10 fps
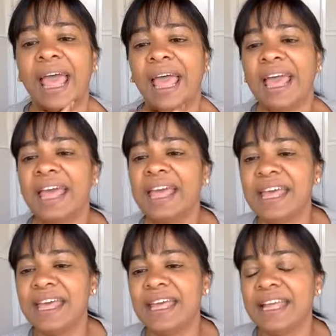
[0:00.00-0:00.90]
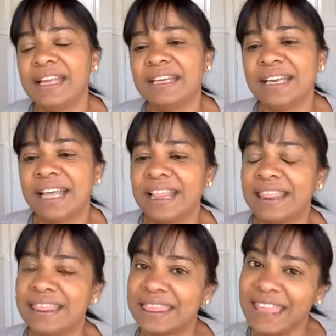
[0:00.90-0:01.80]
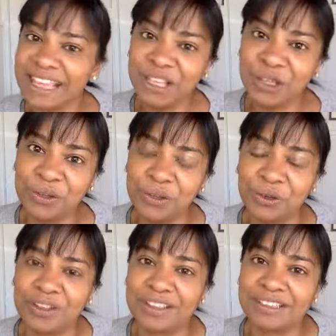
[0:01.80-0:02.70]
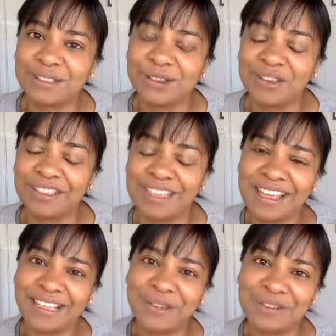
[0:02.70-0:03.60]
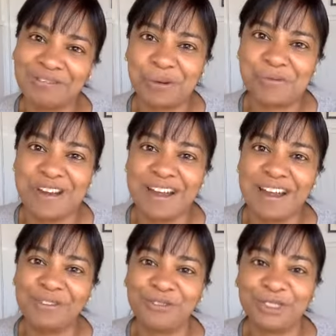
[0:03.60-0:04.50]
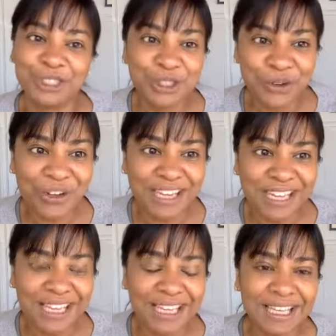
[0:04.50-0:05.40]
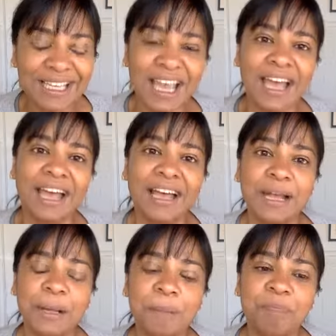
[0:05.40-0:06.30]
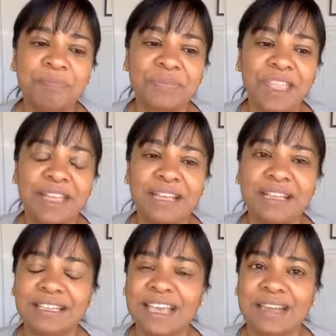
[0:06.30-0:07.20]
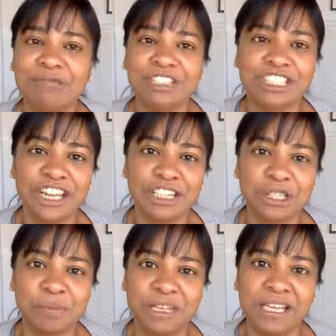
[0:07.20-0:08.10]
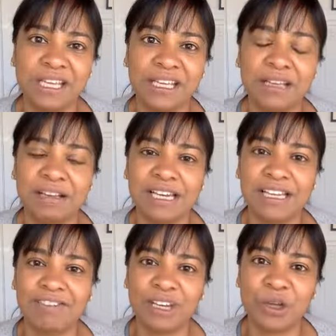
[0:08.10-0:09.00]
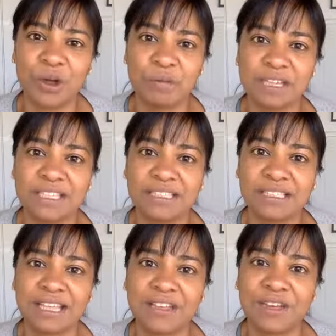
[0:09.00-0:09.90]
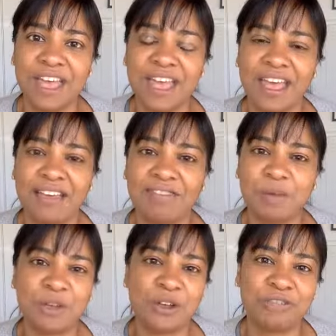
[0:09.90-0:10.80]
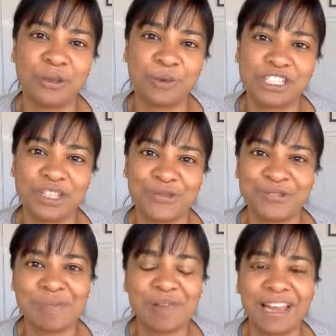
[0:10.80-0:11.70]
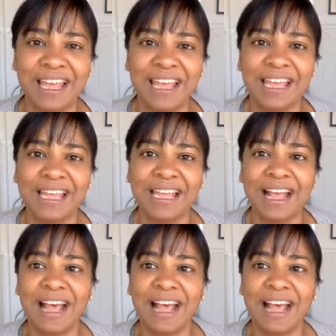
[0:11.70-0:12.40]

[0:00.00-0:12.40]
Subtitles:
And thank you. So thank you everyone for joining. Yeah, reach out to me, leave any comments that you have. Let me know if you're watching the replay.